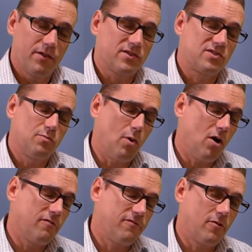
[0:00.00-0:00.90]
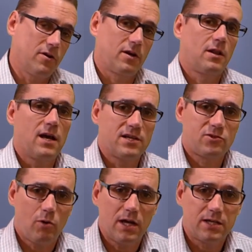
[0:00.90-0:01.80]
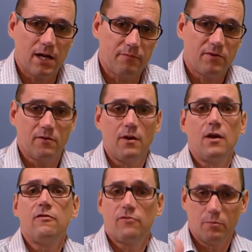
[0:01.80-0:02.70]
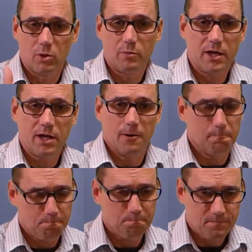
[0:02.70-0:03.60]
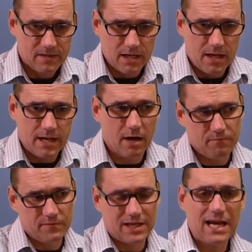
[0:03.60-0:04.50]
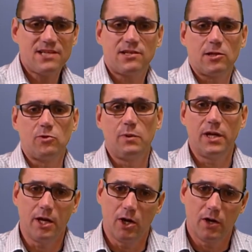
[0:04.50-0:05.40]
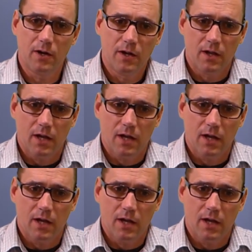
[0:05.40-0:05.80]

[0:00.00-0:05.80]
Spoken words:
the small 400 class quadcopter from Lumenier. Now, the guys at Lumenier